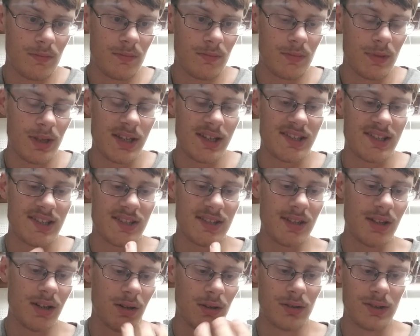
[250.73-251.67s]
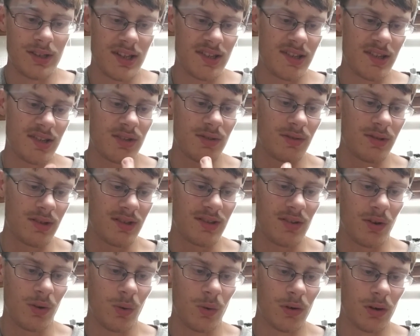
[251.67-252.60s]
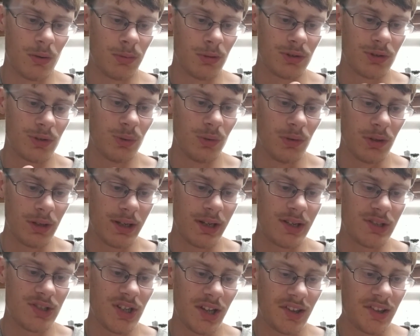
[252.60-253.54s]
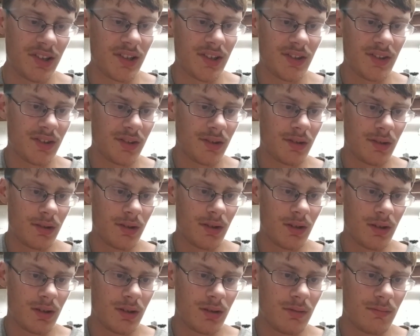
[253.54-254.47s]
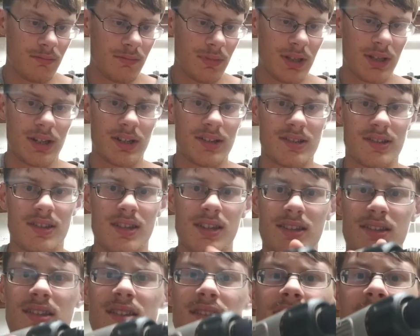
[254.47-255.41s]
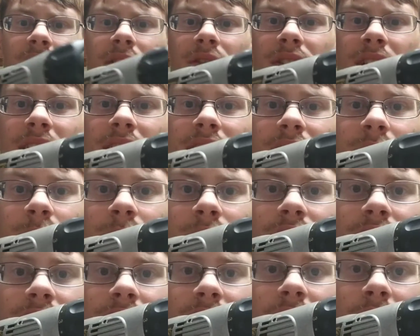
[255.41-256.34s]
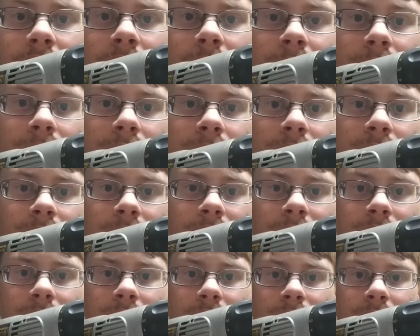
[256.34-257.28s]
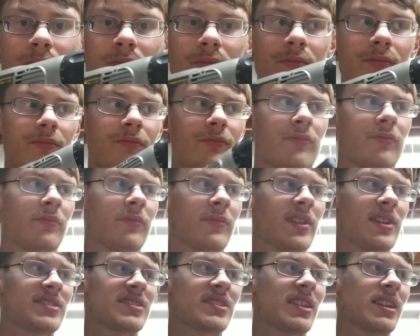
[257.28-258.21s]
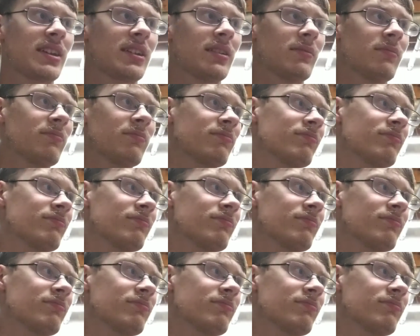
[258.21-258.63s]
it still doesn't do this horrible tool any justice, because this is how fast it would turn. This thing